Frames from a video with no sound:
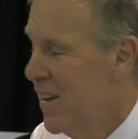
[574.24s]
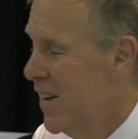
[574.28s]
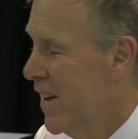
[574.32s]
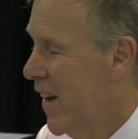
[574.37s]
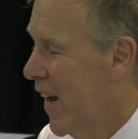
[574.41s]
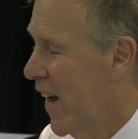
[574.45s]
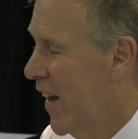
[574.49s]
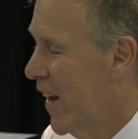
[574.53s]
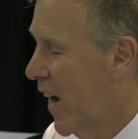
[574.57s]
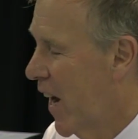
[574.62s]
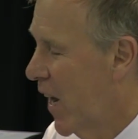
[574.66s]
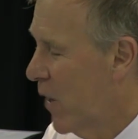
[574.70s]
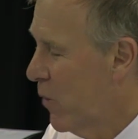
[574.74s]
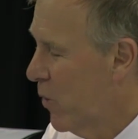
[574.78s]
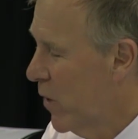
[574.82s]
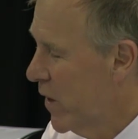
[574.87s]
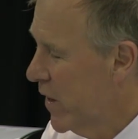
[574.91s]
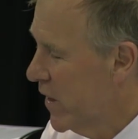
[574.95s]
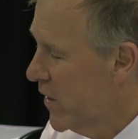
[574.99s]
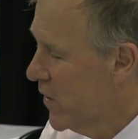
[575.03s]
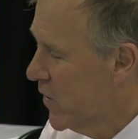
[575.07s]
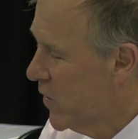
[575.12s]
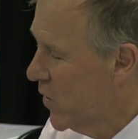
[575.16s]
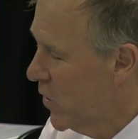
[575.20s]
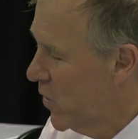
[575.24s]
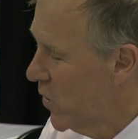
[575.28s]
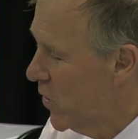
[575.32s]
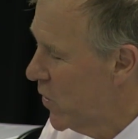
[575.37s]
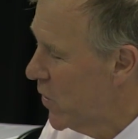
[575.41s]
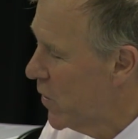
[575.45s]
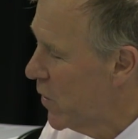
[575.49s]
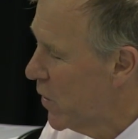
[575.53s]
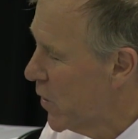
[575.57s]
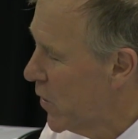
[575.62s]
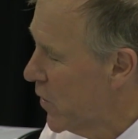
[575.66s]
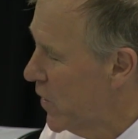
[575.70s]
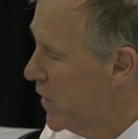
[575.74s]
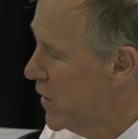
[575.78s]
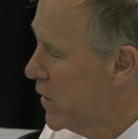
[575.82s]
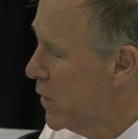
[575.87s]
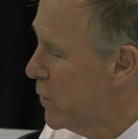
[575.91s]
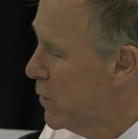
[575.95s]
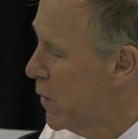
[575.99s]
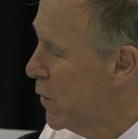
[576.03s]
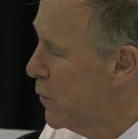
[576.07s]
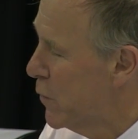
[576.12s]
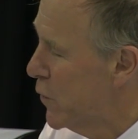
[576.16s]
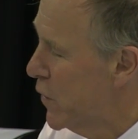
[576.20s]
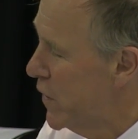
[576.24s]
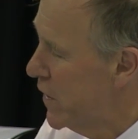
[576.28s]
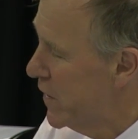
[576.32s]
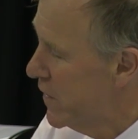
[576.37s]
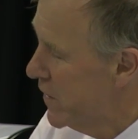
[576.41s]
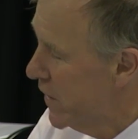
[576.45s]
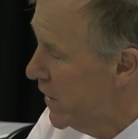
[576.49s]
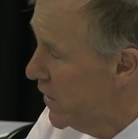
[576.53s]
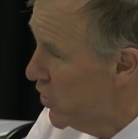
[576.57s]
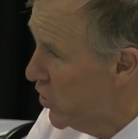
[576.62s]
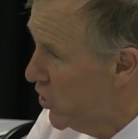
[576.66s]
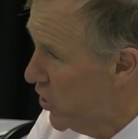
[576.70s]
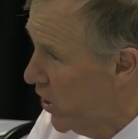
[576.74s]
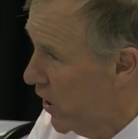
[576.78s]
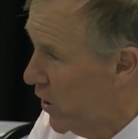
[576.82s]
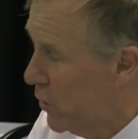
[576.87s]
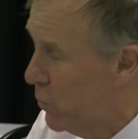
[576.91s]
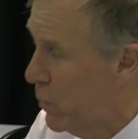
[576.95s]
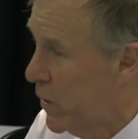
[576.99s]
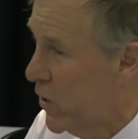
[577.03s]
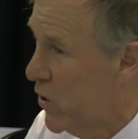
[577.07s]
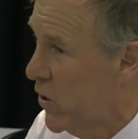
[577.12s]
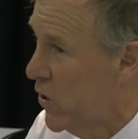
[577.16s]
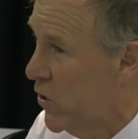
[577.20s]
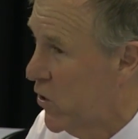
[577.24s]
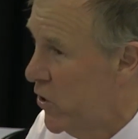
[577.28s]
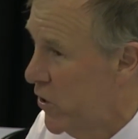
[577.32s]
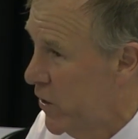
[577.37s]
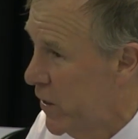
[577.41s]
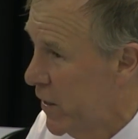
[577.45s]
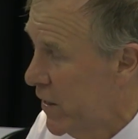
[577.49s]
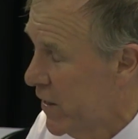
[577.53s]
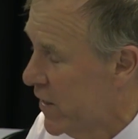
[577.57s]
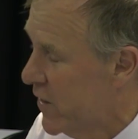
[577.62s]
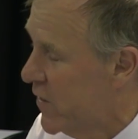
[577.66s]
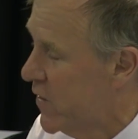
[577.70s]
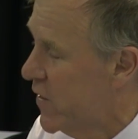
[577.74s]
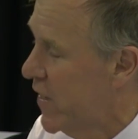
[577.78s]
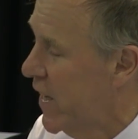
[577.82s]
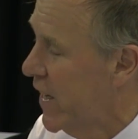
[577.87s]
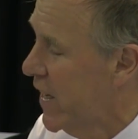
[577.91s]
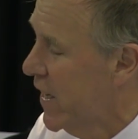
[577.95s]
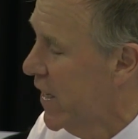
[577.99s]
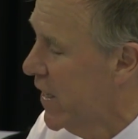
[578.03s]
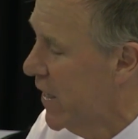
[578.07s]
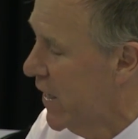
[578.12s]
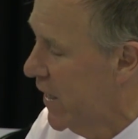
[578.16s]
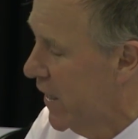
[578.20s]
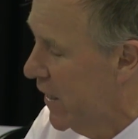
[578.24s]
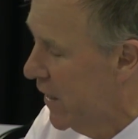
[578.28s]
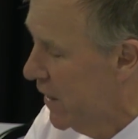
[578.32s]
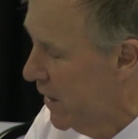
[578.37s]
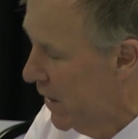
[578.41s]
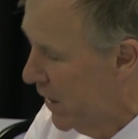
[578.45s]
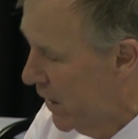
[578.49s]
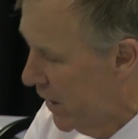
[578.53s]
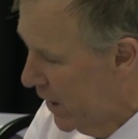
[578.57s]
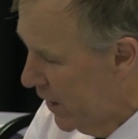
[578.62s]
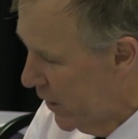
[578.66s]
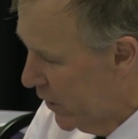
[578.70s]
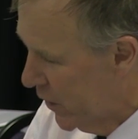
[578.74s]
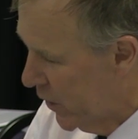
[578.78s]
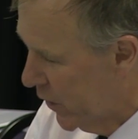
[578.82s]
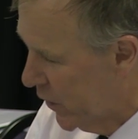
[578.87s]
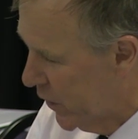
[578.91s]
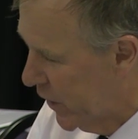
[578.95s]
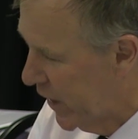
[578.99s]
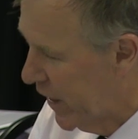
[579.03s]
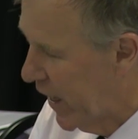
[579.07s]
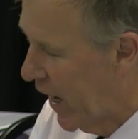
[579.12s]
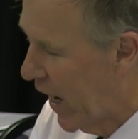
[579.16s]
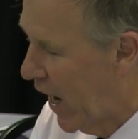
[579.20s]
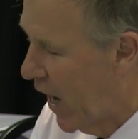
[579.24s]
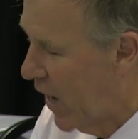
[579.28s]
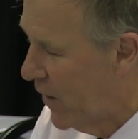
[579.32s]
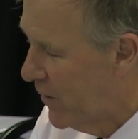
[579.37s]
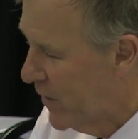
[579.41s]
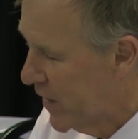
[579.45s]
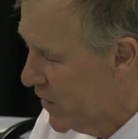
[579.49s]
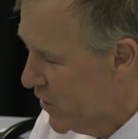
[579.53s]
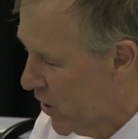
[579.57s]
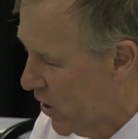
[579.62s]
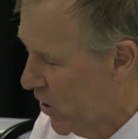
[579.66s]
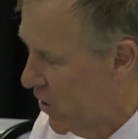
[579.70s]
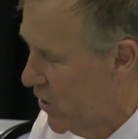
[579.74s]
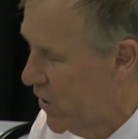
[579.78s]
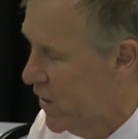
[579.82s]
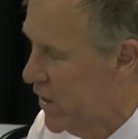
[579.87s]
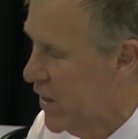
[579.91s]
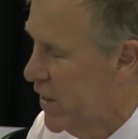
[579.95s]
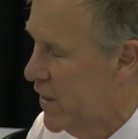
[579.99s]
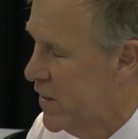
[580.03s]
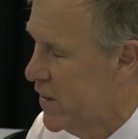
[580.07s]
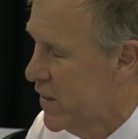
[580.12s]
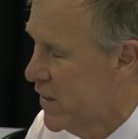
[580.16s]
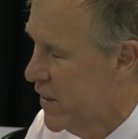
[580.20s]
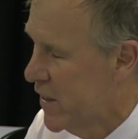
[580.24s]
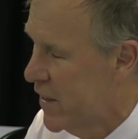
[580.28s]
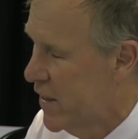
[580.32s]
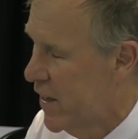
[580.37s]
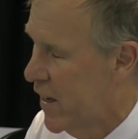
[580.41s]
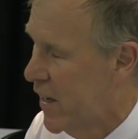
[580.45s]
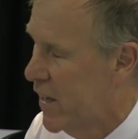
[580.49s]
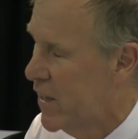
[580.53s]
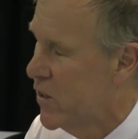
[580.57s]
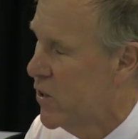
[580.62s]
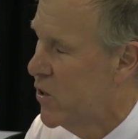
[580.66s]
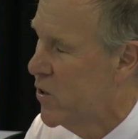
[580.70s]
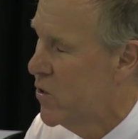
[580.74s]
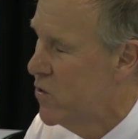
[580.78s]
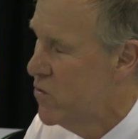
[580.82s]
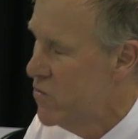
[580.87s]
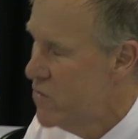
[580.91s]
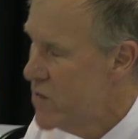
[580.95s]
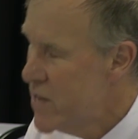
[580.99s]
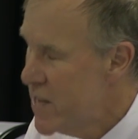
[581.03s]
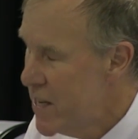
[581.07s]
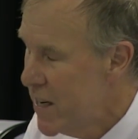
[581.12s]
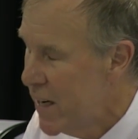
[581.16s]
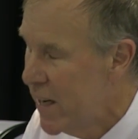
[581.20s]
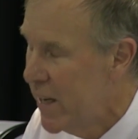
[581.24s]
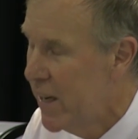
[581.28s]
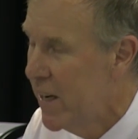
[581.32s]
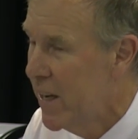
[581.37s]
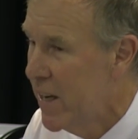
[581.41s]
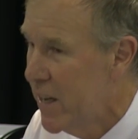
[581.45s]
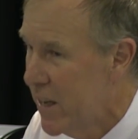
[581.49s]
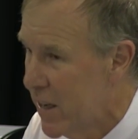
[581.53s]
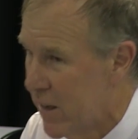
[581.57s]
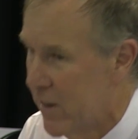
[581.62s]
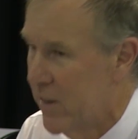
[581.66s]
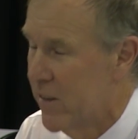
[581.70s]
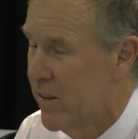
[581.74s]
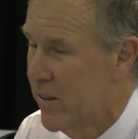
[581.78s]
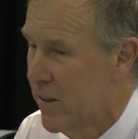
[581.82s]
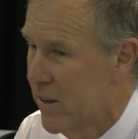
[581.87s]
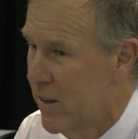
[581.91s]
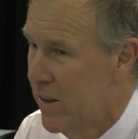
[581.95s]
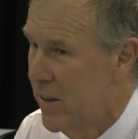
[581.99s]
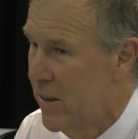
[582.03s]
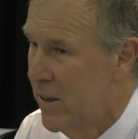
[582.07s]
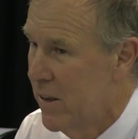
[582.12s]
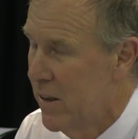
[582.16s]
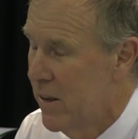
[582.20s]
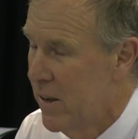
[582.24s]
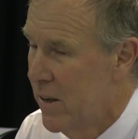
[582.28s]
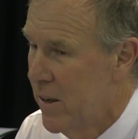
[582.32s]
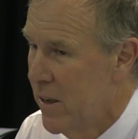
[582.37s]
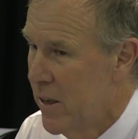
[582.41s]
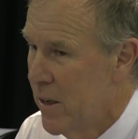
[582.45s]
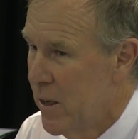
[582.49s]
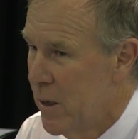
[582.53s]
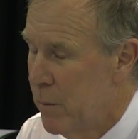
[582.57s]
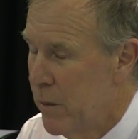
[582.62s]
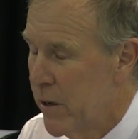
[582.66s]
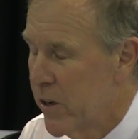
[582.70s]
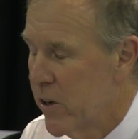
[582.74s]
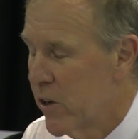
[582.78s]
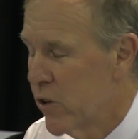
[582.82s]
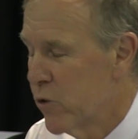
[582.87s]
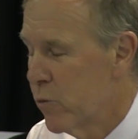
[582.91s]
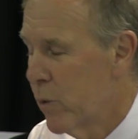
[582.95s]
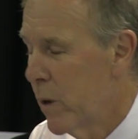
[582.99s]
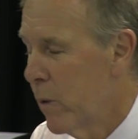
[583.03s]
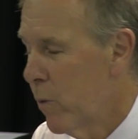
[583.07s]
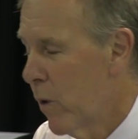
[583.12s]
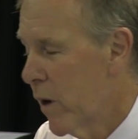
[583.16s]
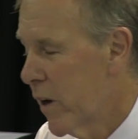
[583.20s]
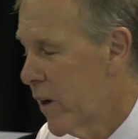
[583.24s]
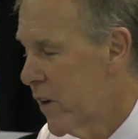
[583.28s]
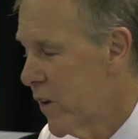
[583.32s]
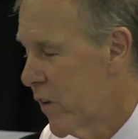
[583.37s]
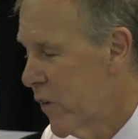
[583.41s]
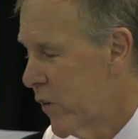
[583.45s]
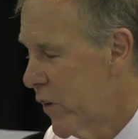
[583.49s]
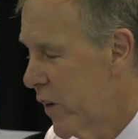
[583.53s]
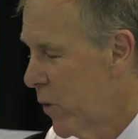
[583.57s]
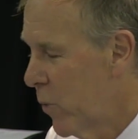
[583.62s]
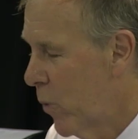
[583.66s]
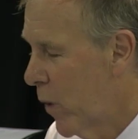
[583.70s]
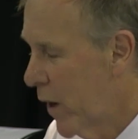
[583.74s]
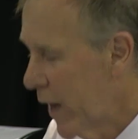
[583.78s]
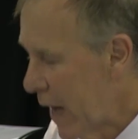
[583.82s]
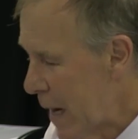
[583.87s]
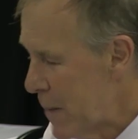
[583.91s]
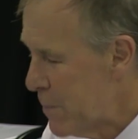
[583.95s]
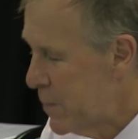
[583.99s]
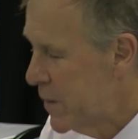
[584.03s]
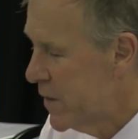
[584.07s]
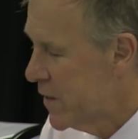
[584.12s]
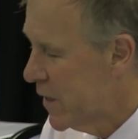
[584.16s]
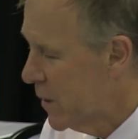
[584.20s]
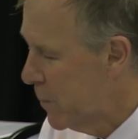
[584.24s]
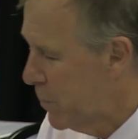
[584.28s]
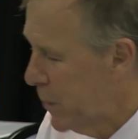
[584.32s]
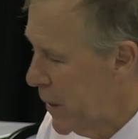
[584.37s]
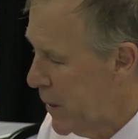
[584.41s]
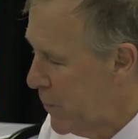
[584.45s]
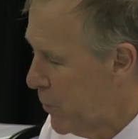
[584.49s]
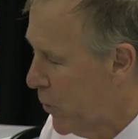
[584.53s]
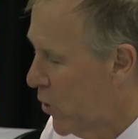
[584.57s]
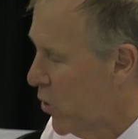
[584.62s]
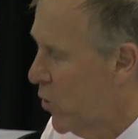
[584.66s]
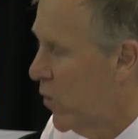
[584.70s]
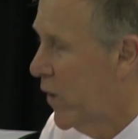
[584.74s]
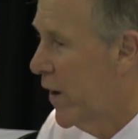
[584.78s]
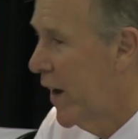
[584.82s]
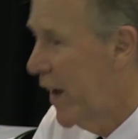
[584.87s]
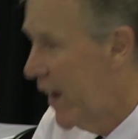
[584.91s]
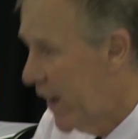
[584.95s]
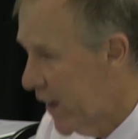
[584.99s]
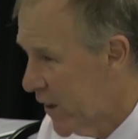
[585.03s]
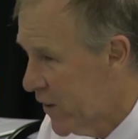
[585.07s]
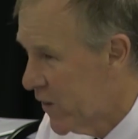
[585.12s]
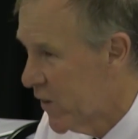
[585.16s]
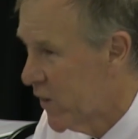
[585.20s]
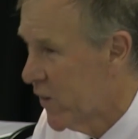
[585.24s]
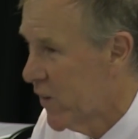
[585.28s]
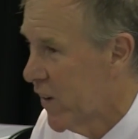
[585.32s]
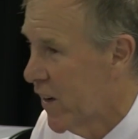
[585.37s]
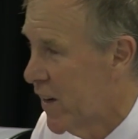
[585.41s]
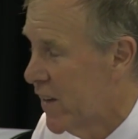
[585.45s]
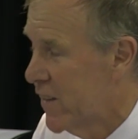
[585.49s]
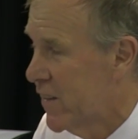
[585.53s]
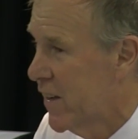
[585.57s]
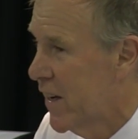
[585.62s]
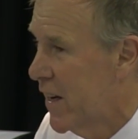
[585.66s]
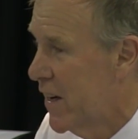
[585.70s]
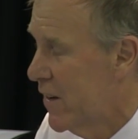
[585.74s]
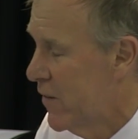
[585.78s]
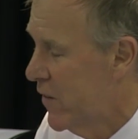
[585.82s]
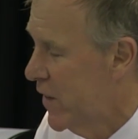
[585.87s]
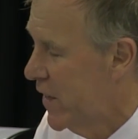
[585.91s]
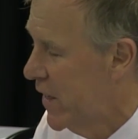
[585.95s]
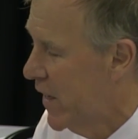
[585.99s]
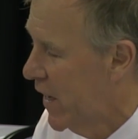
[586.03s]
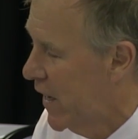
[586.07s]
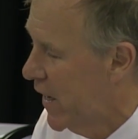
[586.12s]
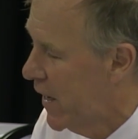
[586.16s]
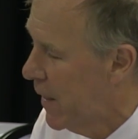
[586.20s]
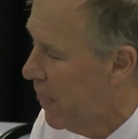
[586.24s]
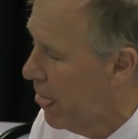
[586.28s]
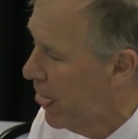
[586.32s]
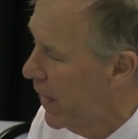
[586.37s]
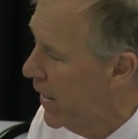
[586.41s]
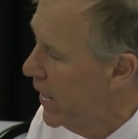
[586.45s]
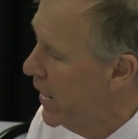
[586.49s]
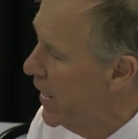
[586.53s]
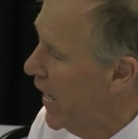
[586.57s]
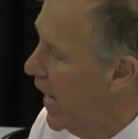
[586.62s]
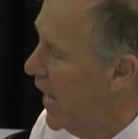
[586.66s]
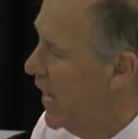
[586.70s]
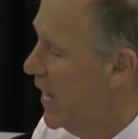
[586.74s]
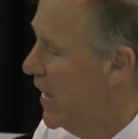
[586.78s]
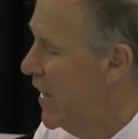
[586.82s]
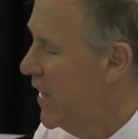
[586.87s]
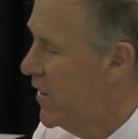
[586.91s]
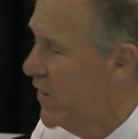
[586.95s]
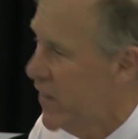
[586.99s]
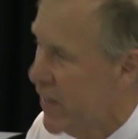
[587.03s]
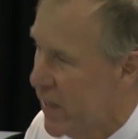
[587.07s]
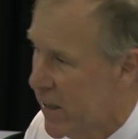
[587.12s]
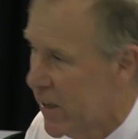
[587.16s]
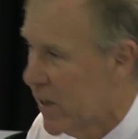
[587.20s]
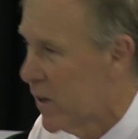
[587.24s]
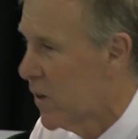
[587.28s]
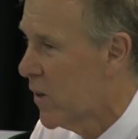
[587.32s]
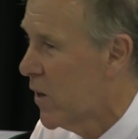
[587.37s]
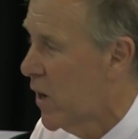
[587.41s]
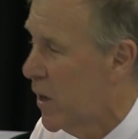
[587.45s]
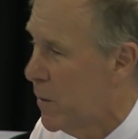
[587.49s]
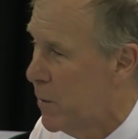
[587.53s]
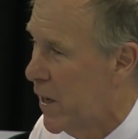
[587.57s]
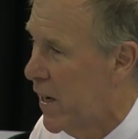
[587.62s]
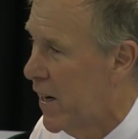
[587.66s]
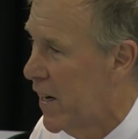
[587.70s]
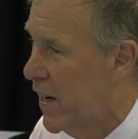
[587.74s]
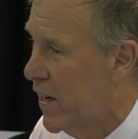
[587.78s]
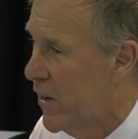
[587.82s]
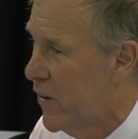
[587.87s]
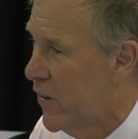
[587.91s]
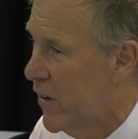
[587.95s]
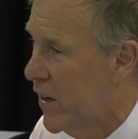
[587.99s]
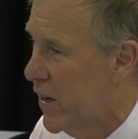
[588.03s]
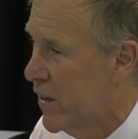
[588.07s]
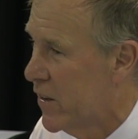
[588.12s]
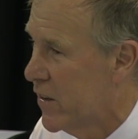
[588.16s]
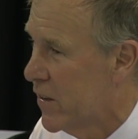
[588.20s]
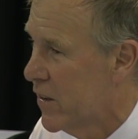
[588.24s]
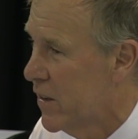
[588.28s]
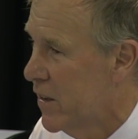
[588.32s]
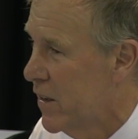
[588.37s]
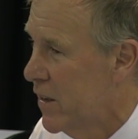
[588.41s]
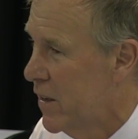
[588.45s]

And I wanted Christopher, firstly, to show that we could do it, and secondly, to see how much glucose in the diet you really need. Because we wanted to see what happens in people who are exercising every day and eating little carbohydrate.